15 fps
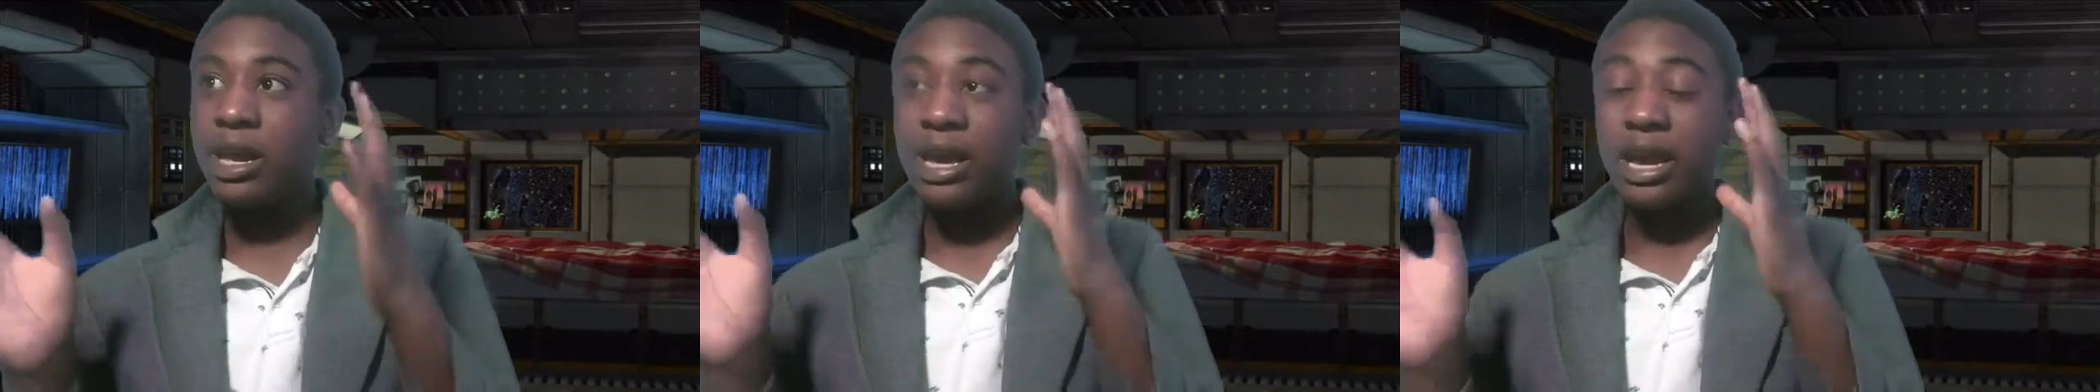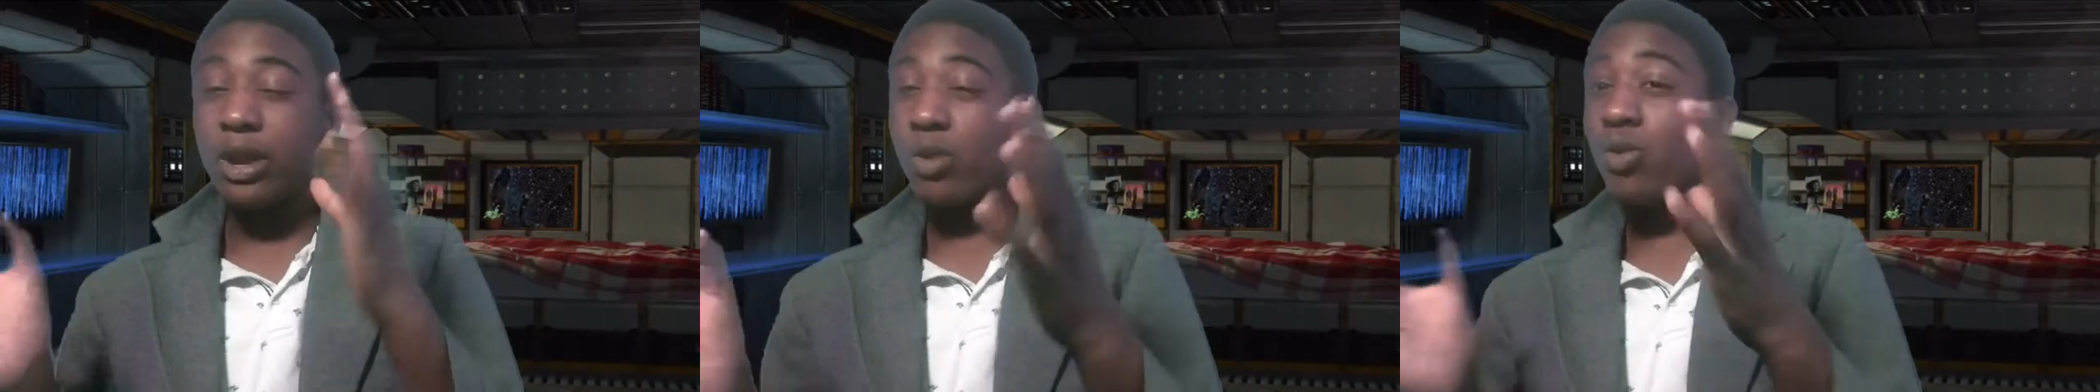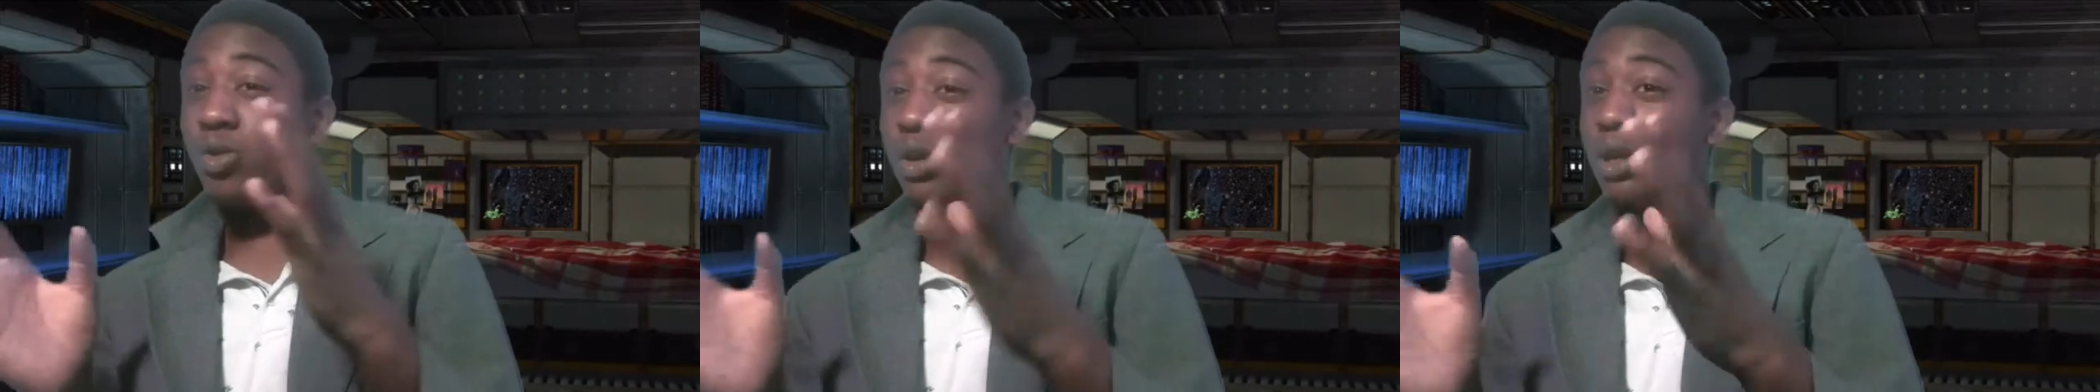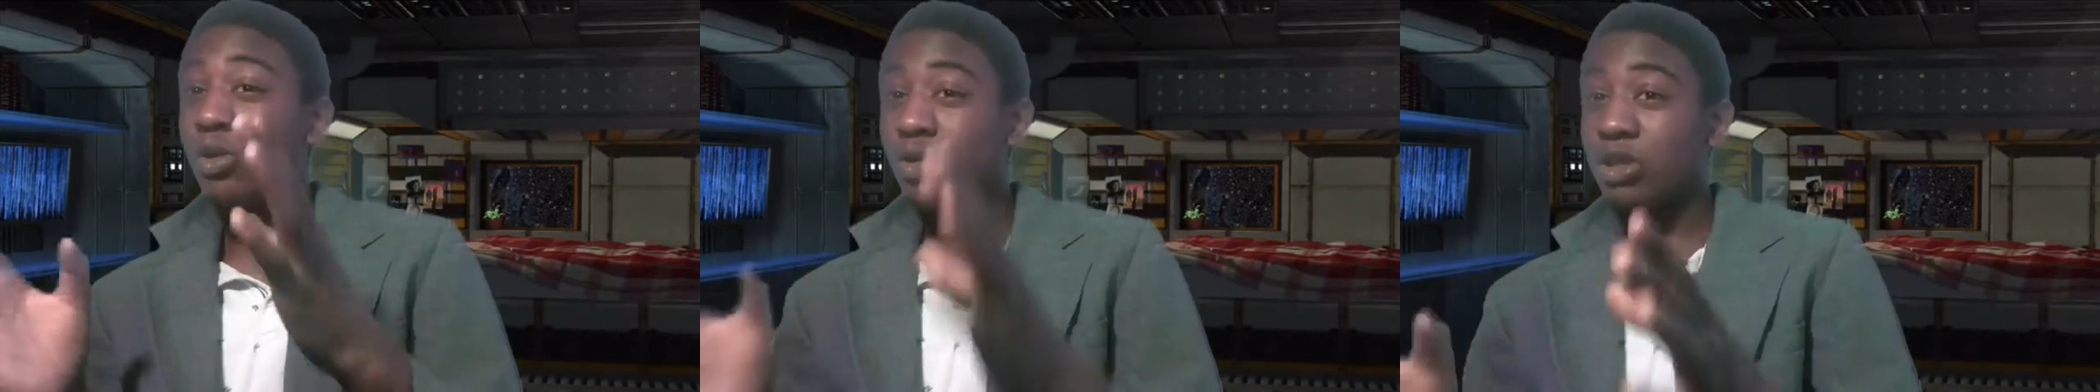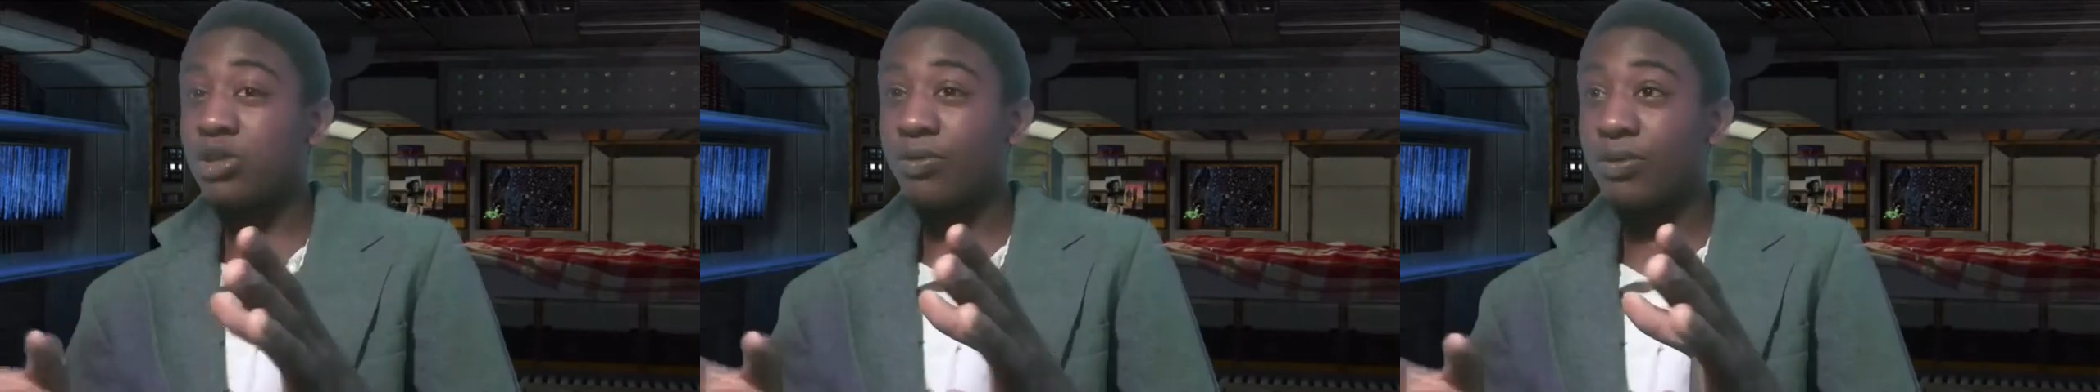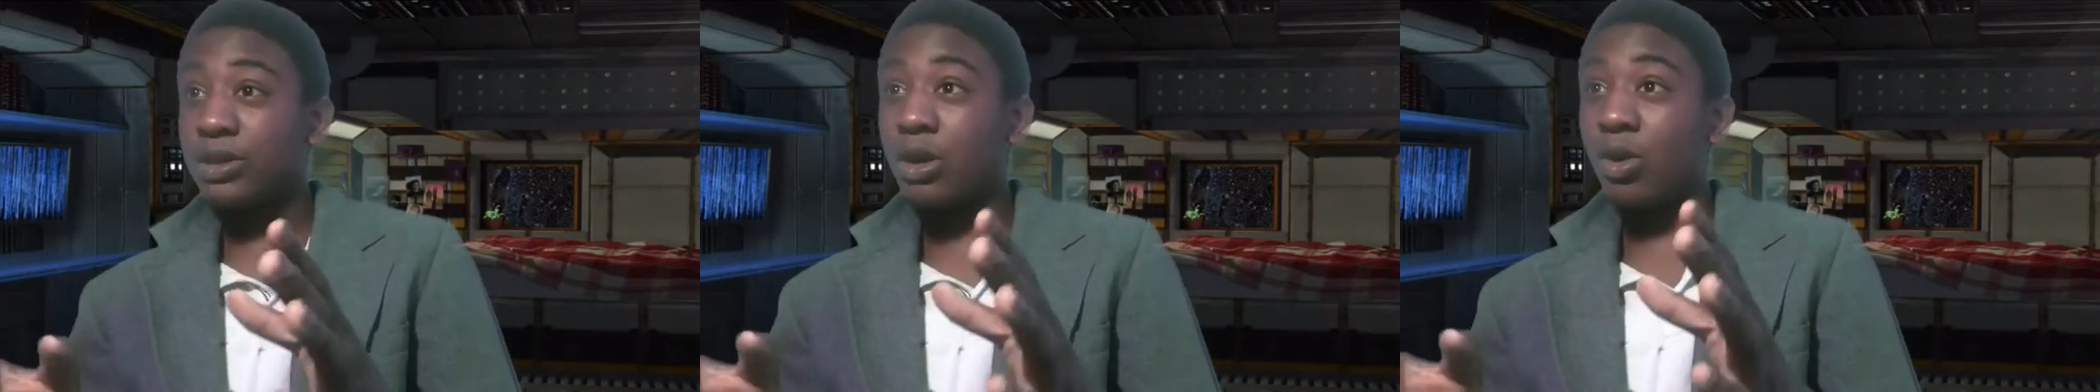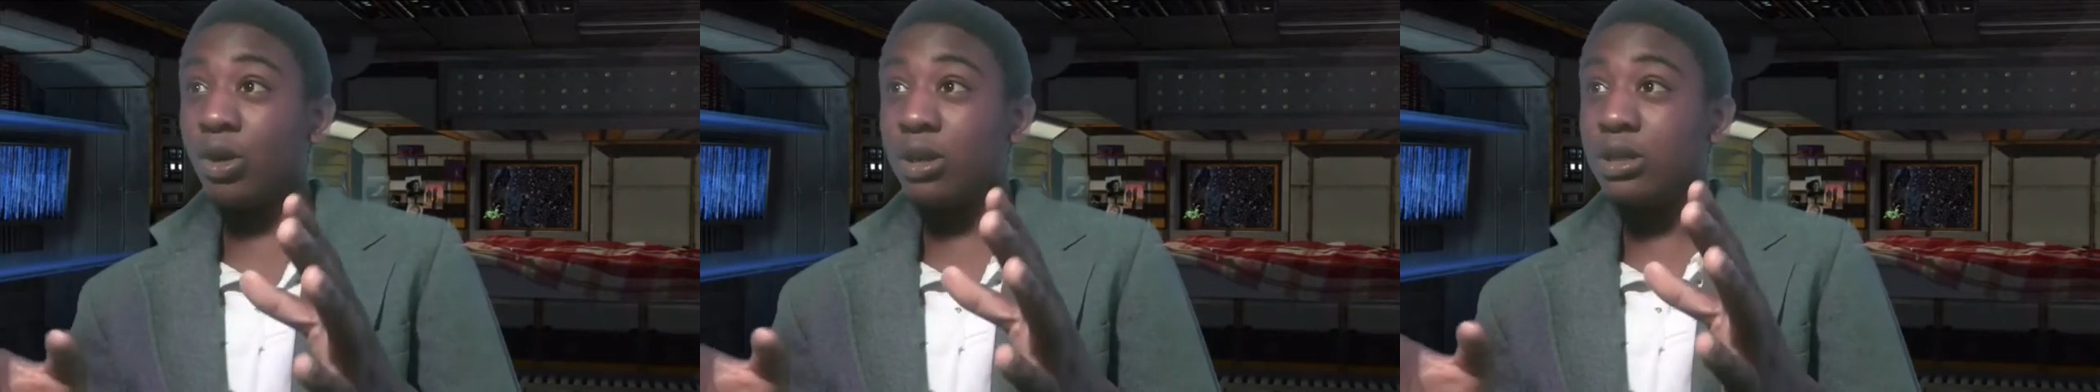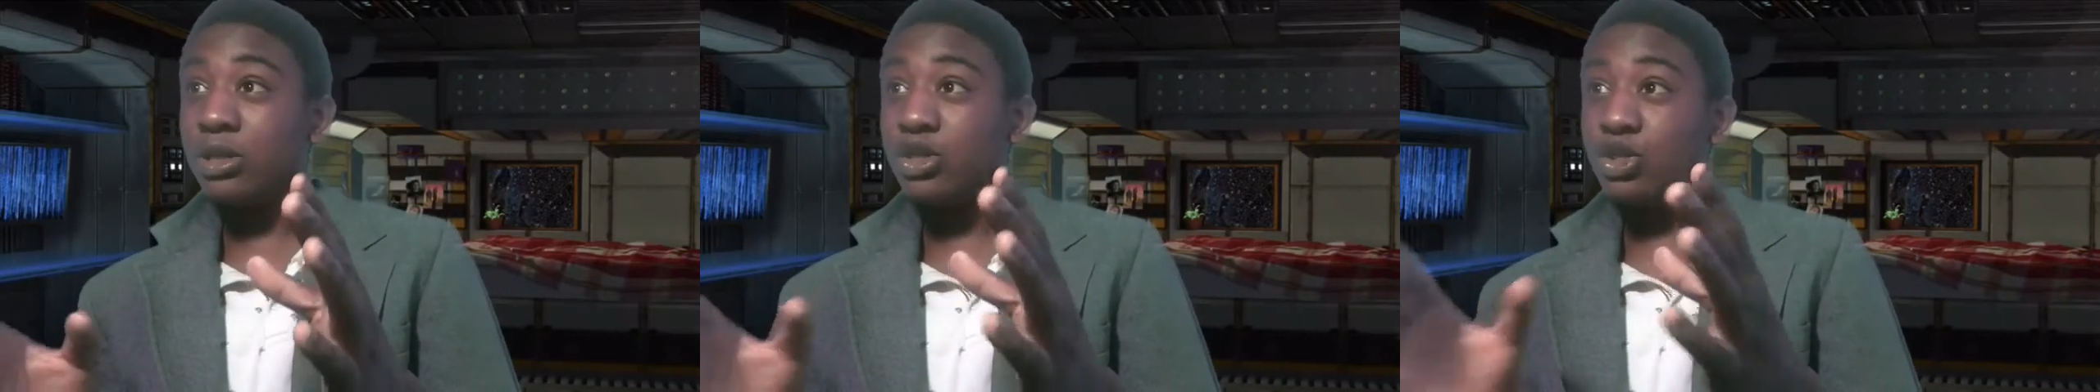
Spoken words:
including Christopher Nolan,